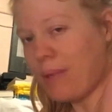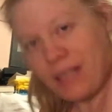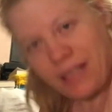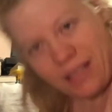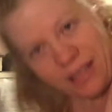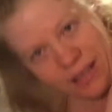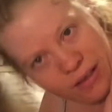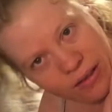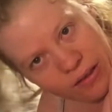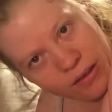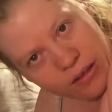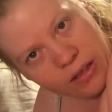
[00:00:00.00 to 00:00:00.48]

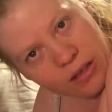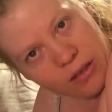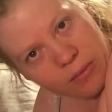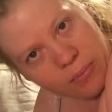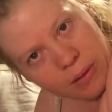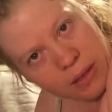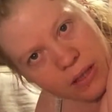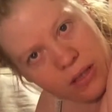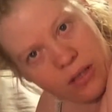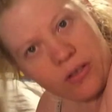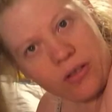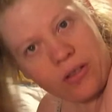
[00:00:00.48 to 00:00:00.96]
slow
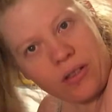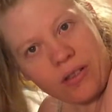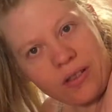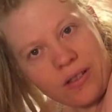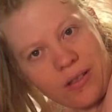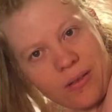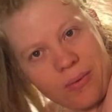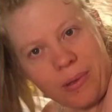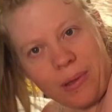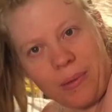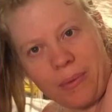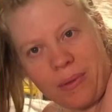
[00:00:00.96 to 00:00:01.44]
but strong
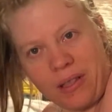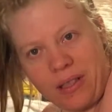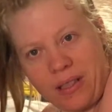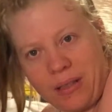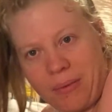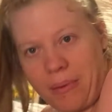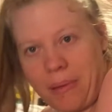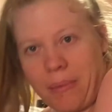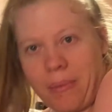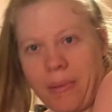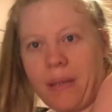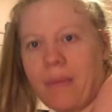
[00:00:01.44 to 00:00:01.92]
swimmer, as
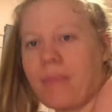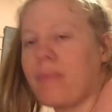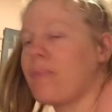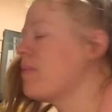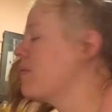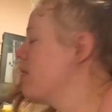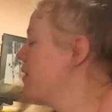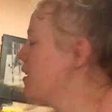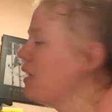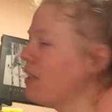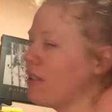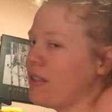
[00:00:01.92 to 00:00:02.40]
my mum
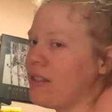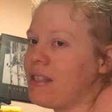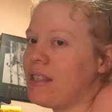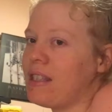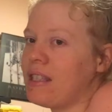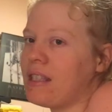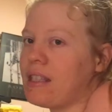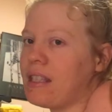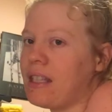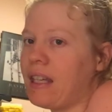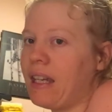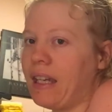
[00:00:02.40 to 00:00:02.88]
used to
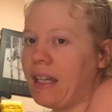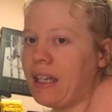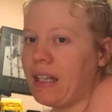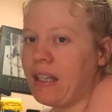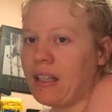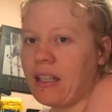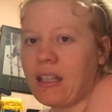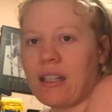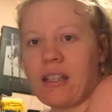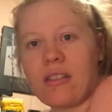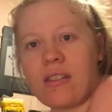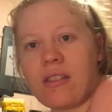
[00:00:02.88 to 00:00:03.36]
say, and
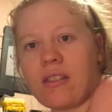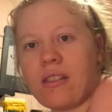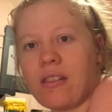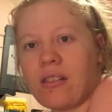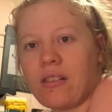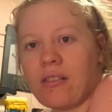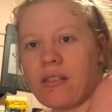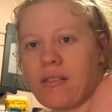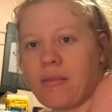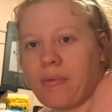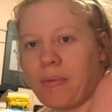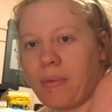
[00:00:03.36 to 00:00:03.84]
I used to
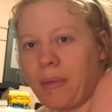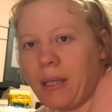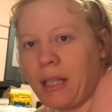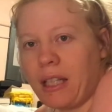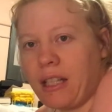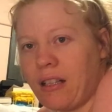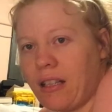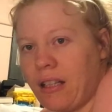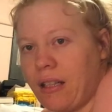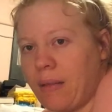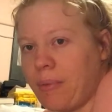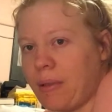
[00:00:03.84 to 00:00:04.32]
do swimming
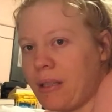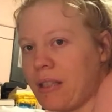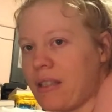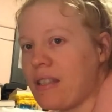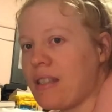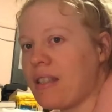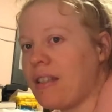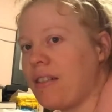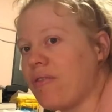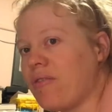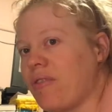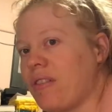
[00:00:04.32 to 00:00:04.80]
club and
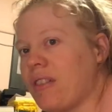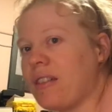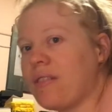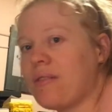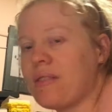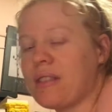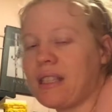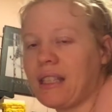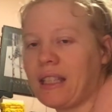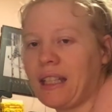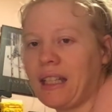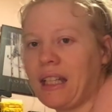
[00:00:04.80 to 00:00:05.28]
stuff when I
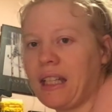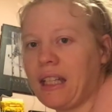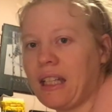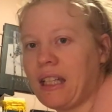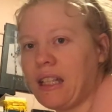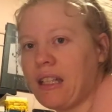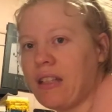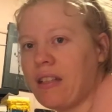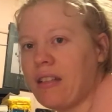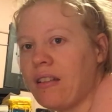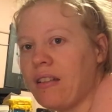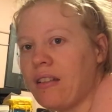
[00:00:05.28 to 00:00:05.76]
was a
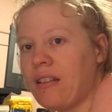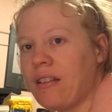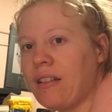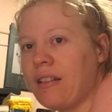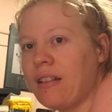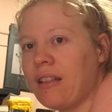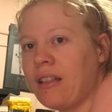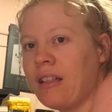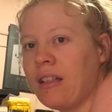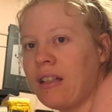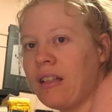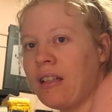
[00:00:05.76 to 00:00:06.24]
kid.
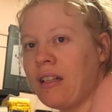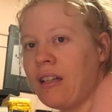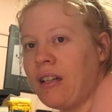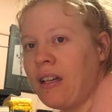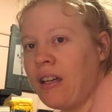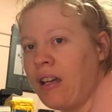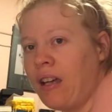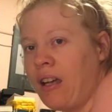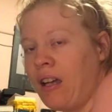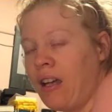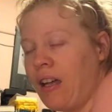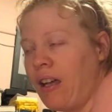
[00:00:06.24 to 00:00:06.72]

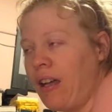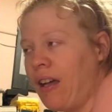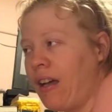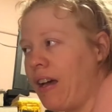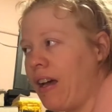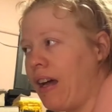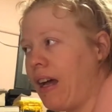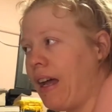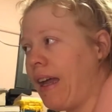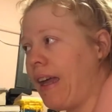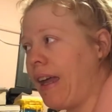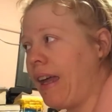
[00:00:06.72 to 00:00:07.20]

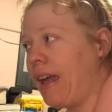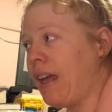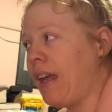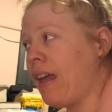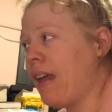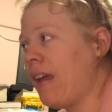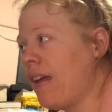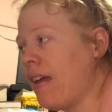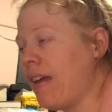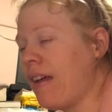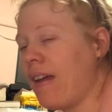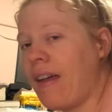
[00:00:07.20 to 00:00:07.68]
I
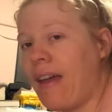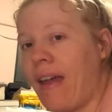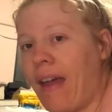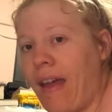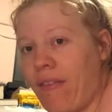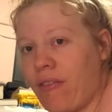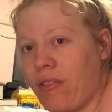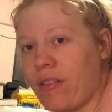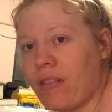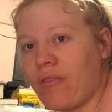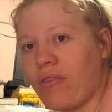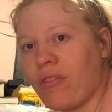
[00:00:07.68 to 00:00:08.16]

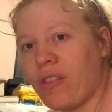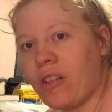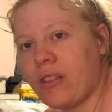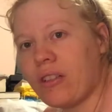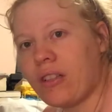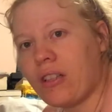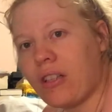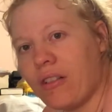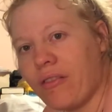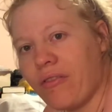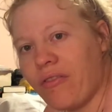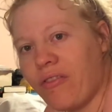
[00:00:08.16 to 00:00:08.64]
haven't felt
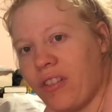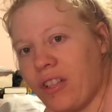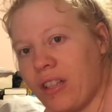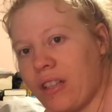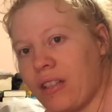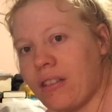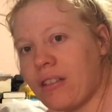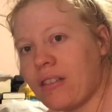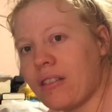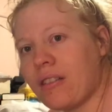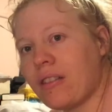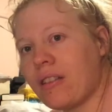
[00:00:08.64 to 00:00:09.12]

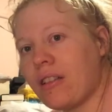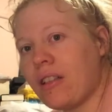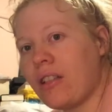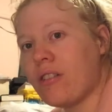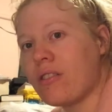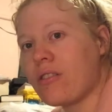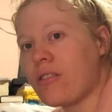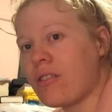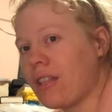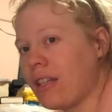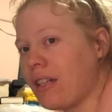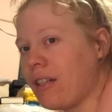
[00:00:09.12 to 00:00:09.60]

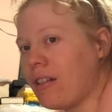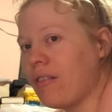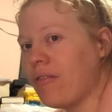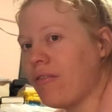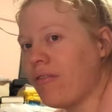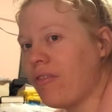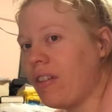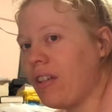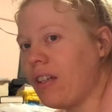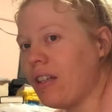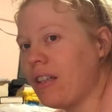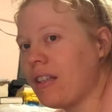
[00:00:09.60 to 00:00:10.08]
hugely
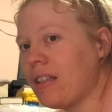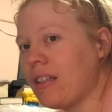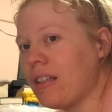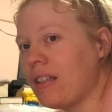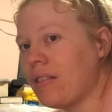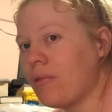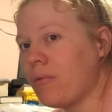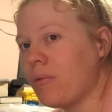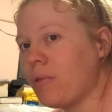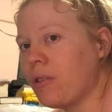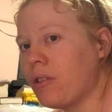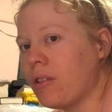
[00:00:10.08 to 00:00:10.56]
confident in
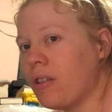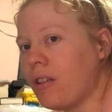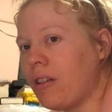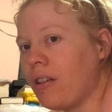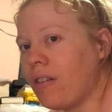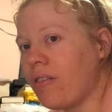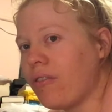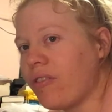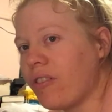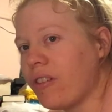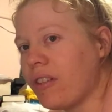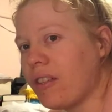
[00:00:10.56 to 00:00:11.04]
the
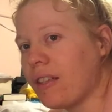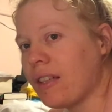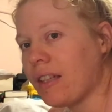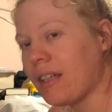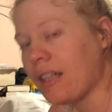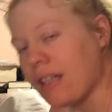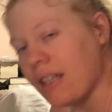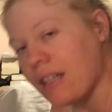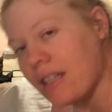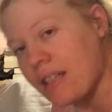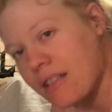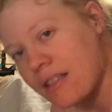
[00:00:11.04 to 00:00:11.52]
water for
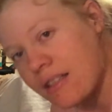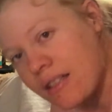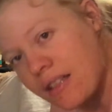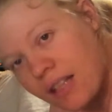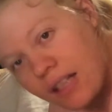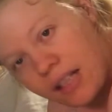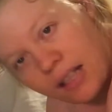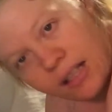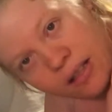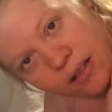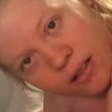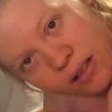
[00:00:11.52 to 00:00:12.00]
years
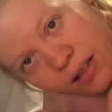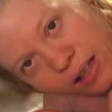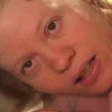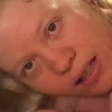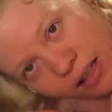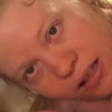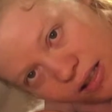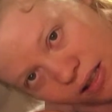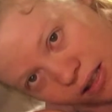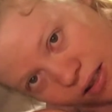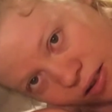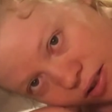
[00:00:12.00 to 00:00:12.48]
now,
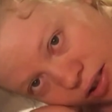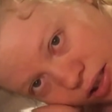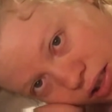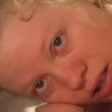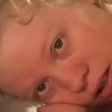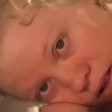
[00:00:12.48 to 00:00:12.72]
and so it's